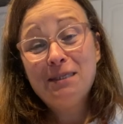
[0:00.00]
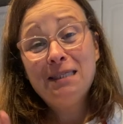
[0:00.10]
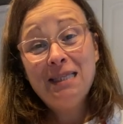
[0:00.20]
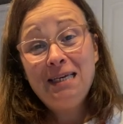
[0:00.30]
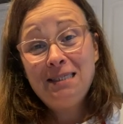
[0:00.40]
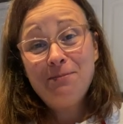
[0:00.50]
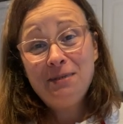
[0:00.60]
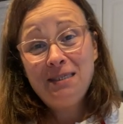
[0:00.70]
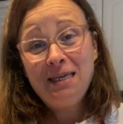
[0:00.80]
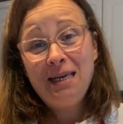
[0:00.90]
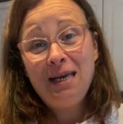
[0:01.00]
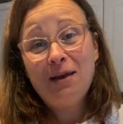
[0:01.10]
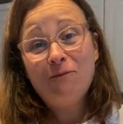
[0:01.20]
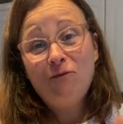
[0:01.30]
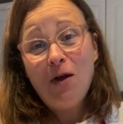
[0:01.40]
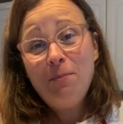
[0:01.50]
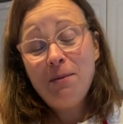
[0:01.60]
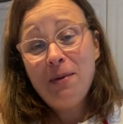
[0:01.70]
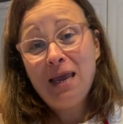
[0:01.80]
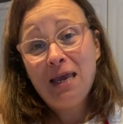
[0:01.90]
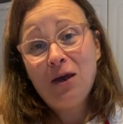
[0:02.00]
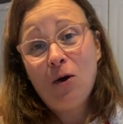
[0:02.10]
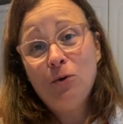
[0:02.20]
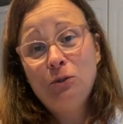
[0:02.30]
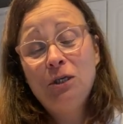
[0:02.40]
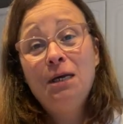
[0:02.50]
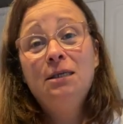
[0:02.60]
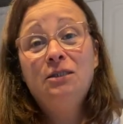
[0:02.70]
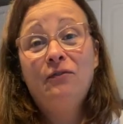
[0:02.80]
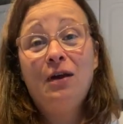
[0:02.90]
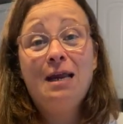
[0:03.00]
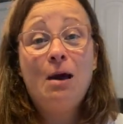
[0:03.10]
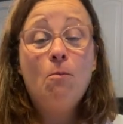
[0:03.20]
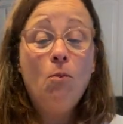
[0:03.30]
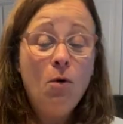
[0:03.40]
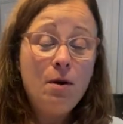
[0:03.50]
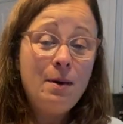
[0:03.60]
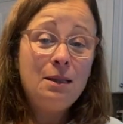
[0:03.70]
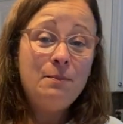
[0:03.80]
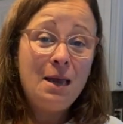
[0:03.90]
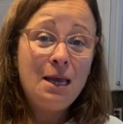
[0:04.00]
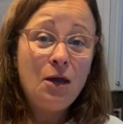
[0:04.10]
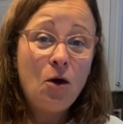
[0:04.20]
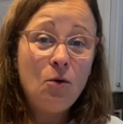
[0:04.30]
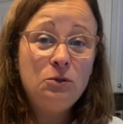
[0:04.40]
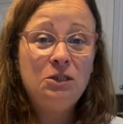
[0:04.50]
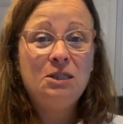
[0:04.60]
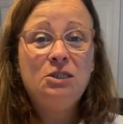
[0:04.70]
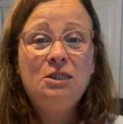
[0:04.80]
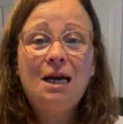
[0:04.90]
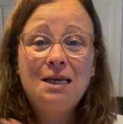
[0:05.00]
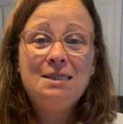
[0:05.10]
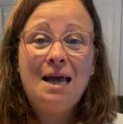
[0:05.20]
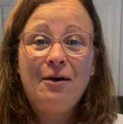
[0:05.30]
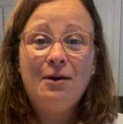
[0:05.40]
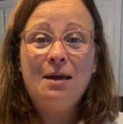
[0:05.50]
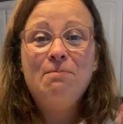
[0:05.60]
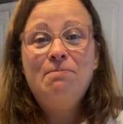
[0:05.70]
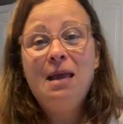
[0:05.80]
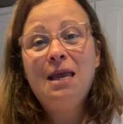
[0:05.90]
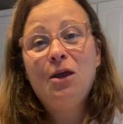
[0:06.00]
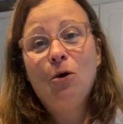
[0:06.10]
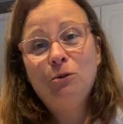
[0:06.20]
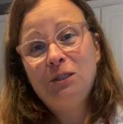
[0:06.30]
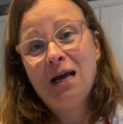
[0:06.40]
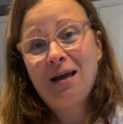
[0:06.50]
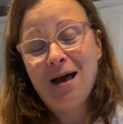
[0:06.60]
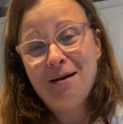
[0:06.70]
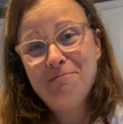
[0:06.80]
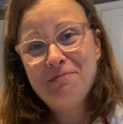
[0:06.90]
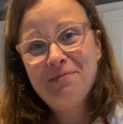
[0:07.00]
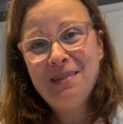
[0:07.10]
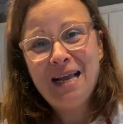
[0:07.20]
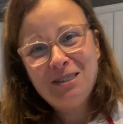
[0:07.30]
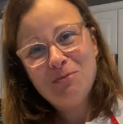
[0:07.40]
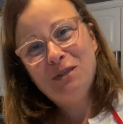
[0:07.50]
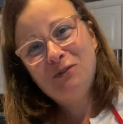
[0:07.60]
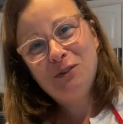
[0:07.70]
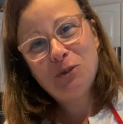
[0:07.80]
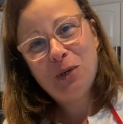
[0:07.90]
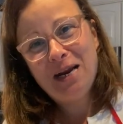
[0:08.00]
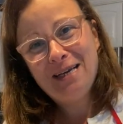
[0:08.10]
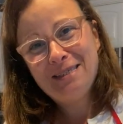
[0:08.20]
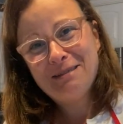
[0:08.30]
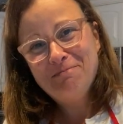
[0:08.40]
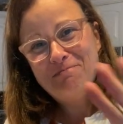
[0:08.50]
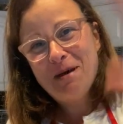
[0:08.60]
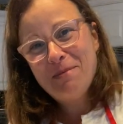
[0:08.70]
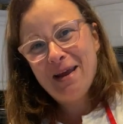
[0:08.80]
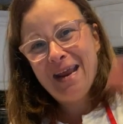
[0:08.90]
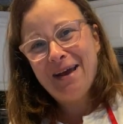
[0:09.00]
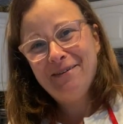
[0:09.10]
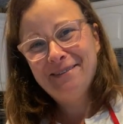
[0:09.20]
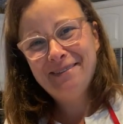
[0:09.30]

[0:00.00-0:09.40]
is Lisa Bassini. I'm from The Baking Coach. To find out more about The Baking Coach, you can check us out at bakingcoach.com. Thanks so much for joining us. Bye-bye now.